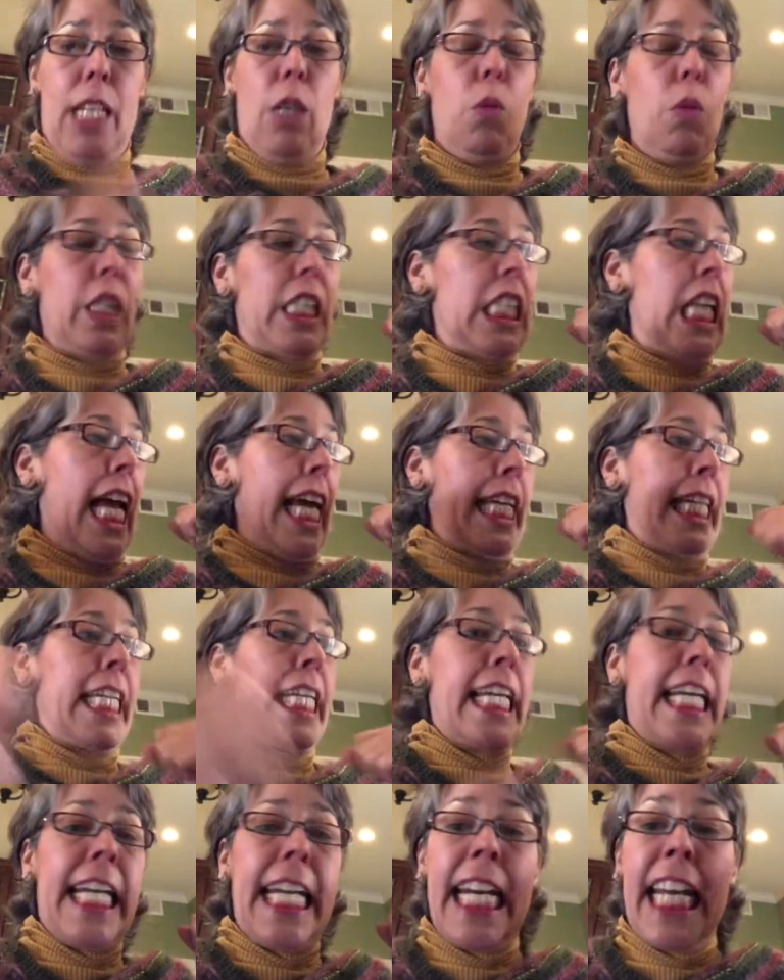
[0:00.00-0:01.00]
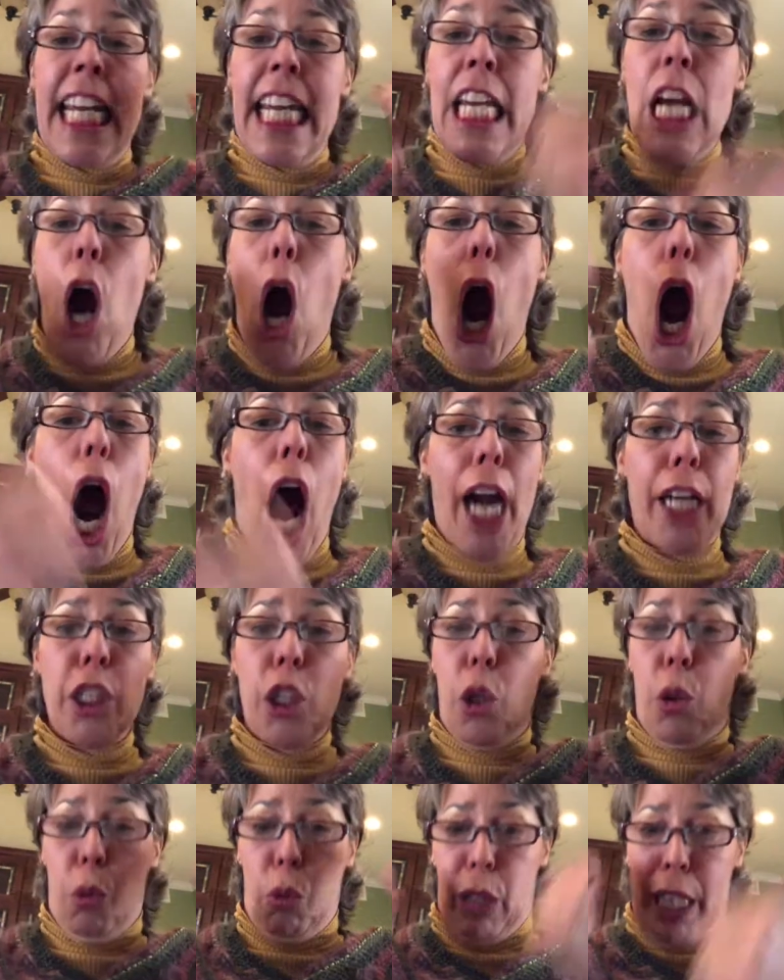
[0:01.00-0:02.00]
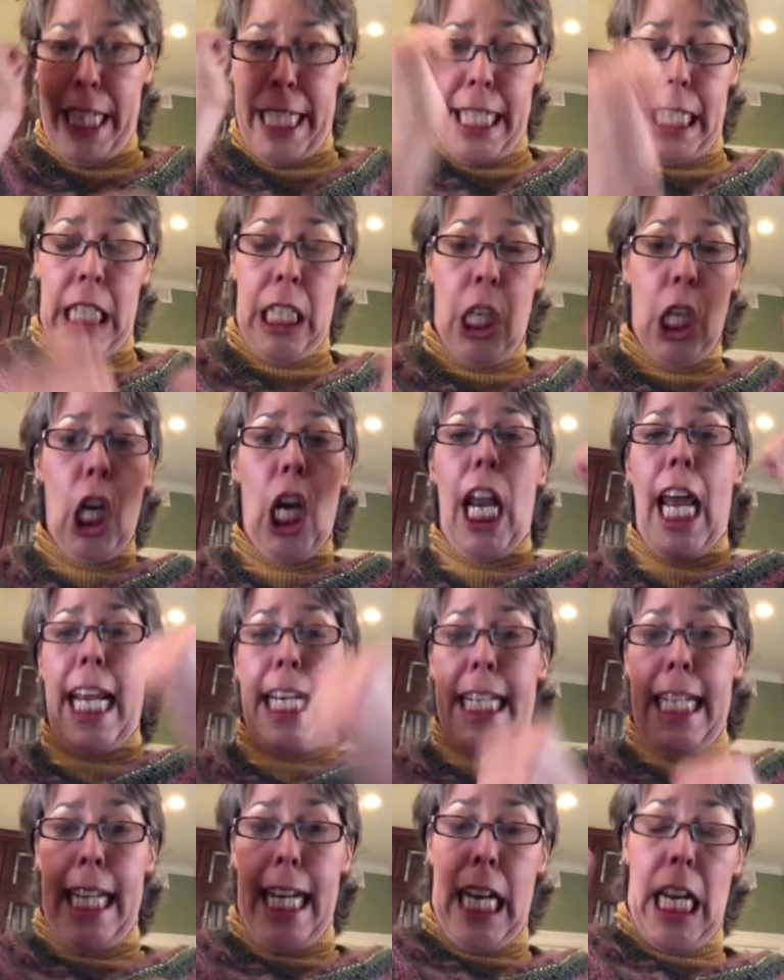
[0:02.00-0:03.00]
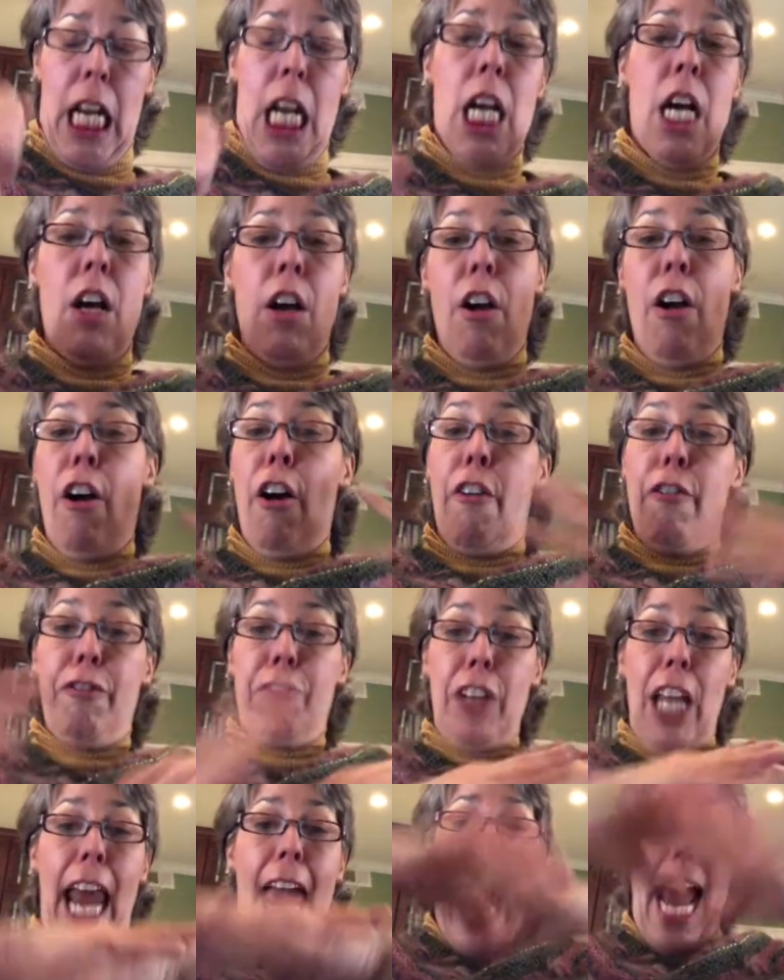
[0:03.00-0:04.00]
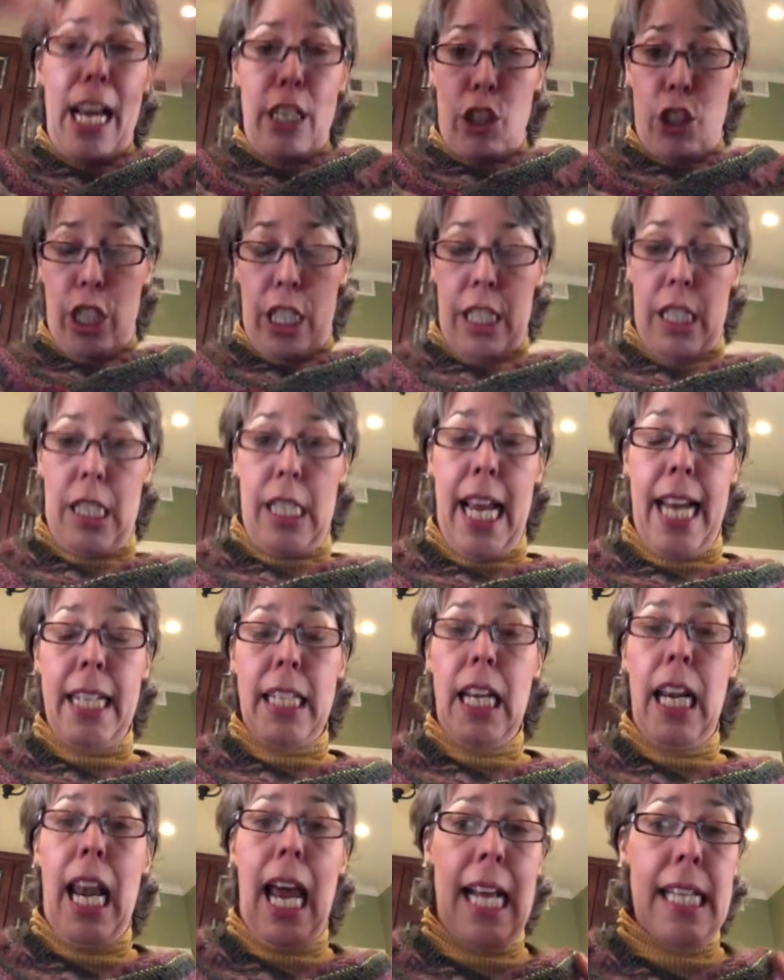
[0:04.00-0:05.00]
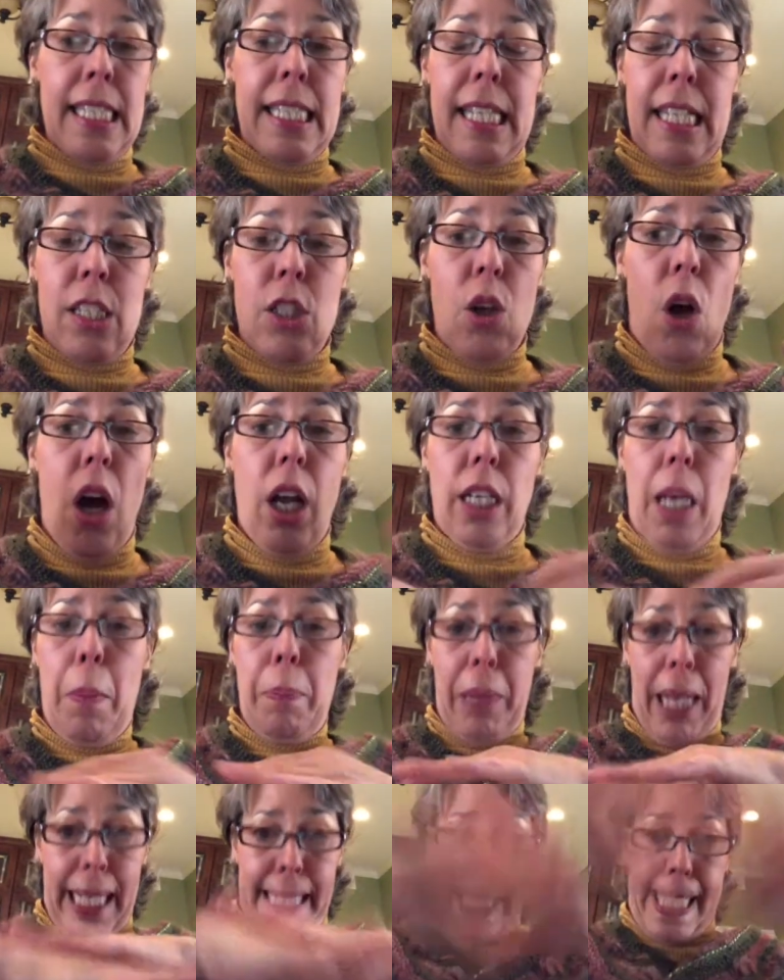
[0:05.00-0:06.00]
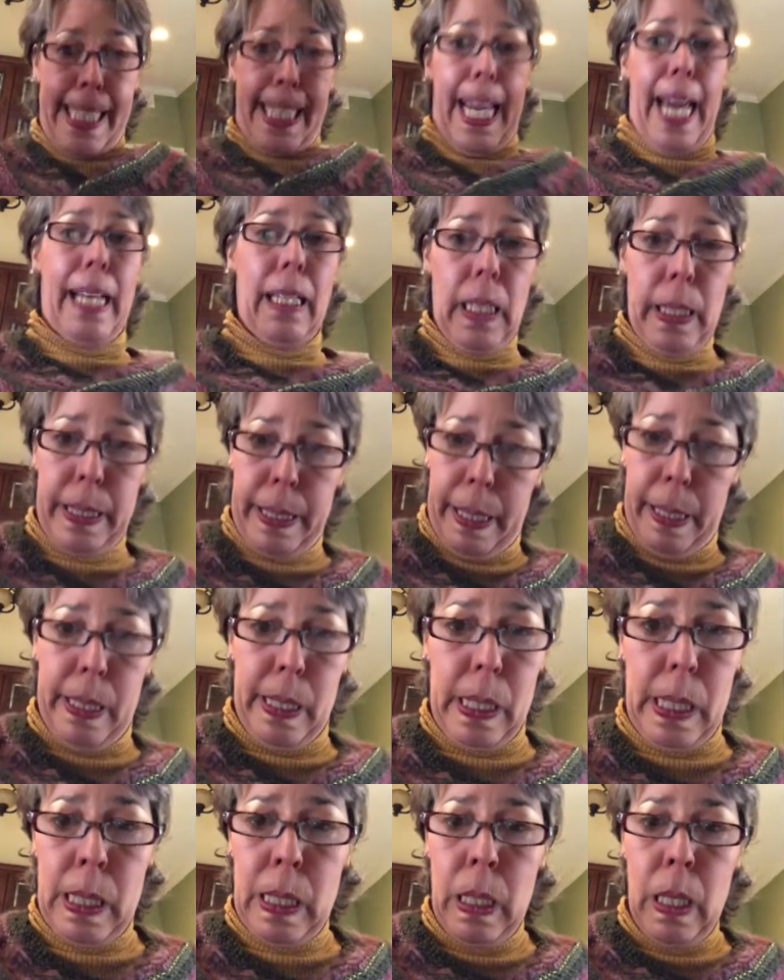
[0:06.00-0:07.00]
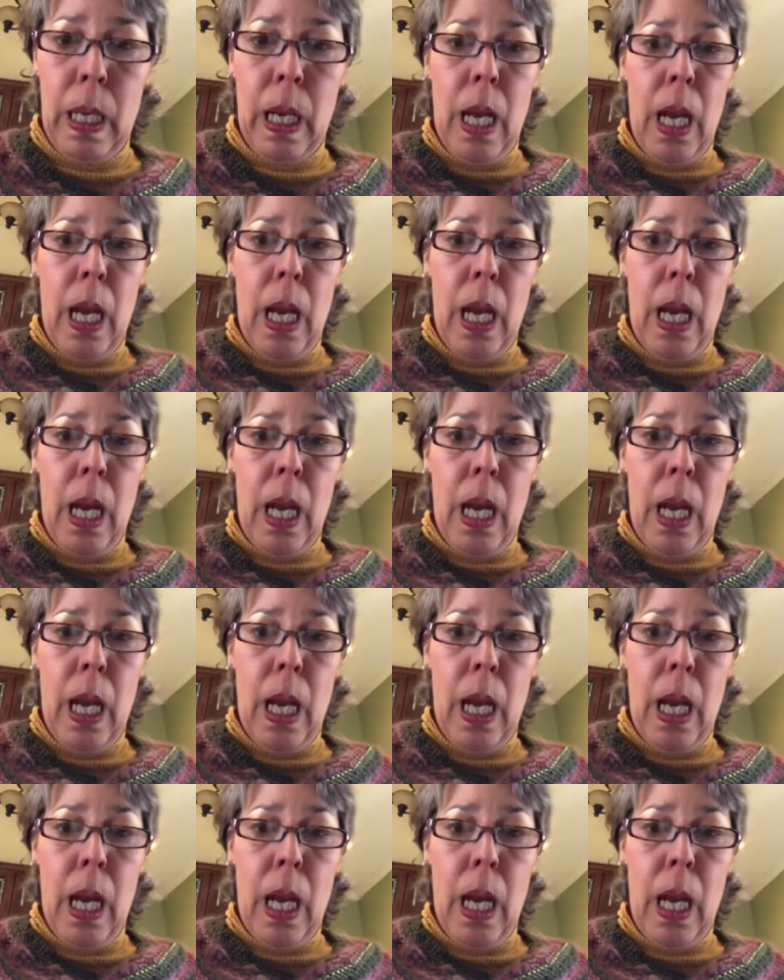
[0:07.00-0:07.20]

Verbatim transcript: It was like neon green lightning flashes and lights us all up like skeletons.